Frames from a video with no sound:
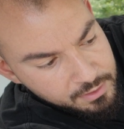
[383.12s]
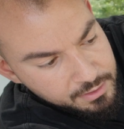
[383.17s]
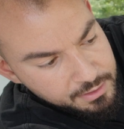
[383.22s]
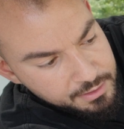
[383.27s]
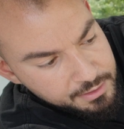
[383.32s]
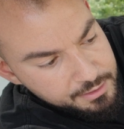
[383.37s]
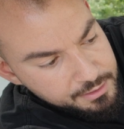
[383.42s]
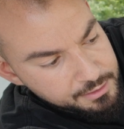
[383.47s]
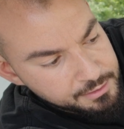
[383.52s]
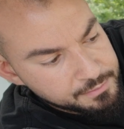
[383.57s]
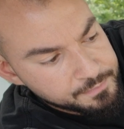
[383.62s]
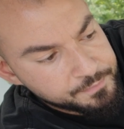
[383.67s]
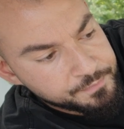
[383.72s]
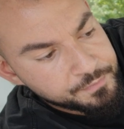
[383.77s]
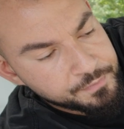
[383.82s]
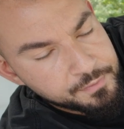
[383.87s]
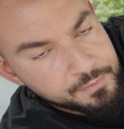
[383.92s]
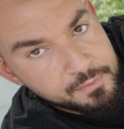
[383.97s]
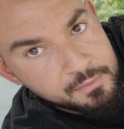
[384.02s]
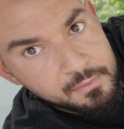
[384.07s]
here.
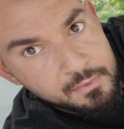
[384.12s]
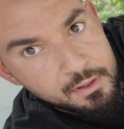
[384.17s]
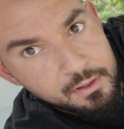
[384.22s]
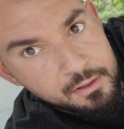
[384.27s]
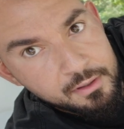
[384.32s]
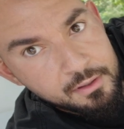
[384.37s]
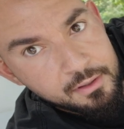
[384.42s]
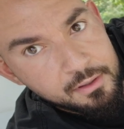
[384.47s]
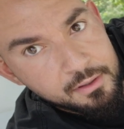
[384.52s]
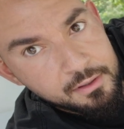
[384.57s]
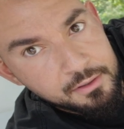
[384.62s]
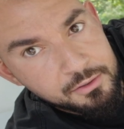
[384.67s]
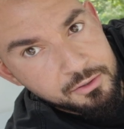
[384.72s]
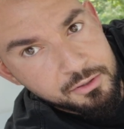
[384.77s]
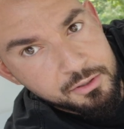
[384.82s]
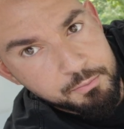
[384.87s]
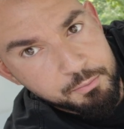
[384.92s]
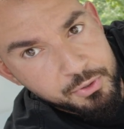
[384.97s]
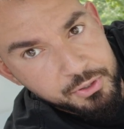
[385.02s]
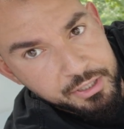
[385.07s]
You
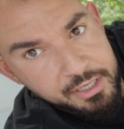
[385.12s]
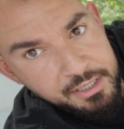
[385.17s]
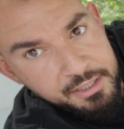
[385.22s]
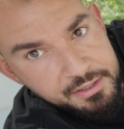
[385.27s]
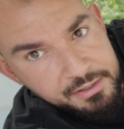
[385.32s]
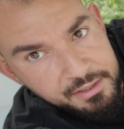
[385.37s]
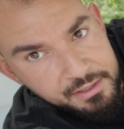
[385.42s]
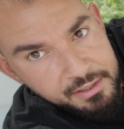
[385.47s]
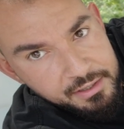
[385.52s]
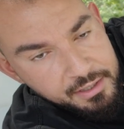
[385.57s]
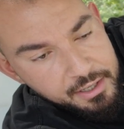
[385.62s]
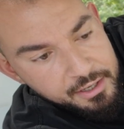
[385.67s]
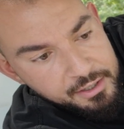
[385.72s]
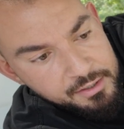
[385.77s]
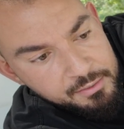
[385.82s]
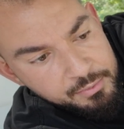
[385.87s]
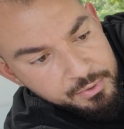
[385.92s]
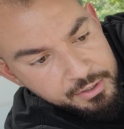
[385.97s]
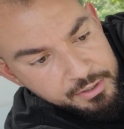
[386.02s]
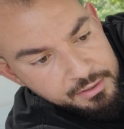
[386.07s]
can put anything in
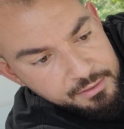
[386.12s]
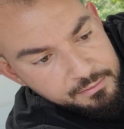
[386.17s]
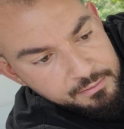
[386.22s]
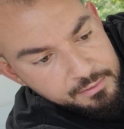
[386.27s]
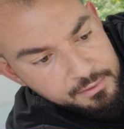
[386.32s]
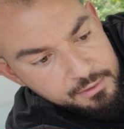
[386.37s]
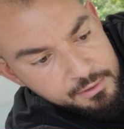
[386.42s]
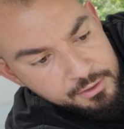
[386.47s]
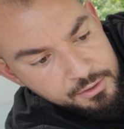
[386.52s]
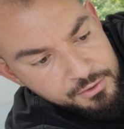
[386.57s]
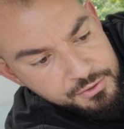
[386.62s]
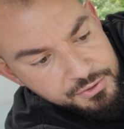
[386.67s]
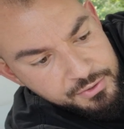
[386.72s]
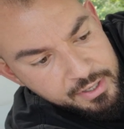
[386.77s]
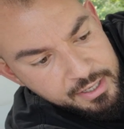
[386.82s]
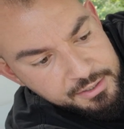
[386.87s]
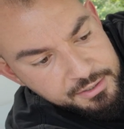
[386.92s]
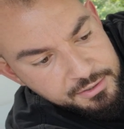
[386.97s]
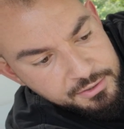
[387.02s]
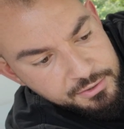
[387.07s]
there, but it also
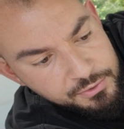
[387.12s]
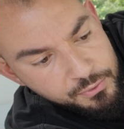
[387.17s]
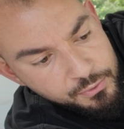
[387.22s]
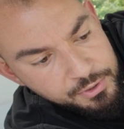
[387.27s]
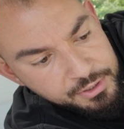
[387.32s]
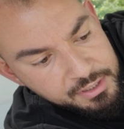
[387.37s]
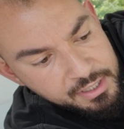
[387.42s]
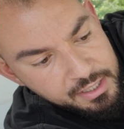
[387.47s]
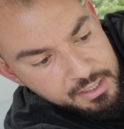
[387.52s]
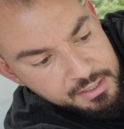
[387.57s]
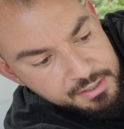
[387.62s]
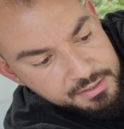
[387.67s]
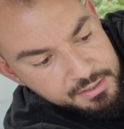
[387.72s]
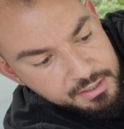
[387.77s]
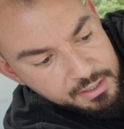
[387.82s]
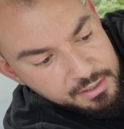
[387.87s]
acts as a coin case.